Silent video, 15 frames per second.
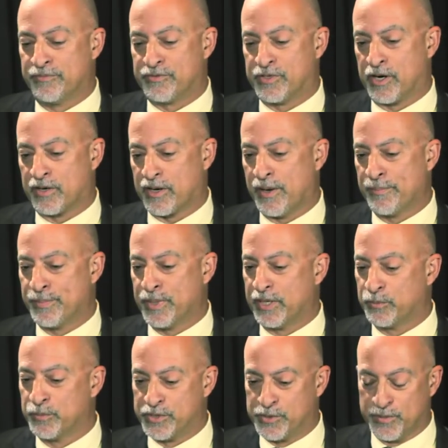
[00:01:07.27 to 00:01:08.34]
for our
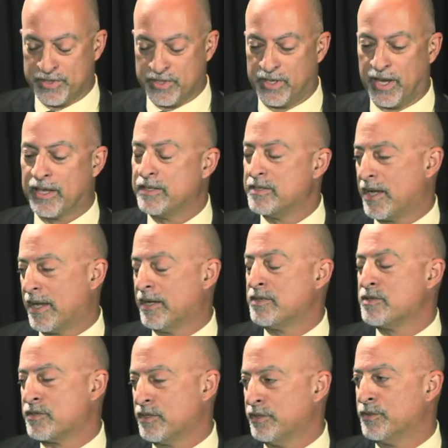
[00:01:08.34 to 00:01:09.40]
company, which was an
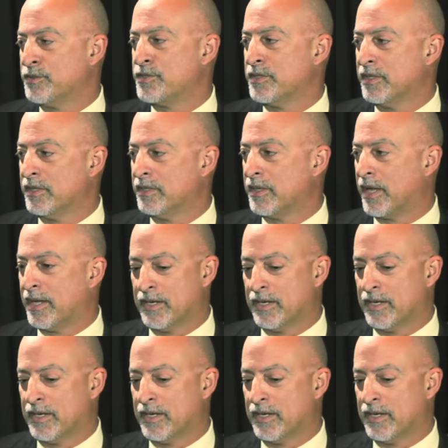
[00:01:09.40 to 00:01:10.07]
end-to-end solution.